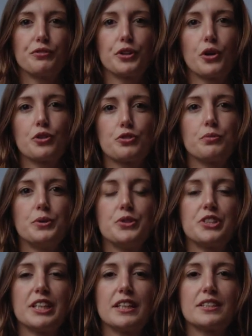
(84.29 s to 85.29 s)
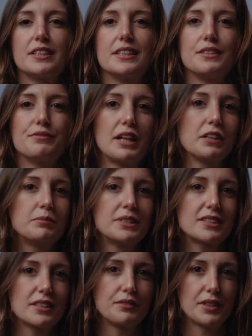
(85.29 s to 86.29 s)
for contributing to the
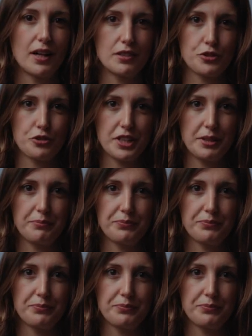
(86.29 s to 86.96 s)
development of a country.